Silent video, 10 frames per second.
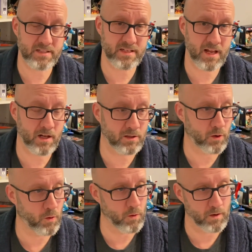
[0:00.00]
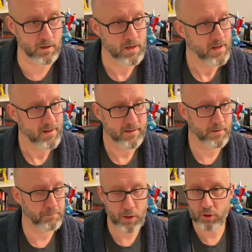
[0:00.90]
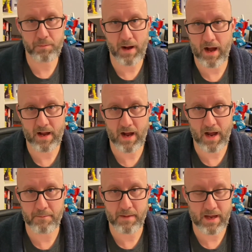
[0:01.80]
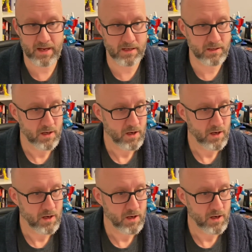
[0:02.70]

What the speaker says: sale or the bulk buy I made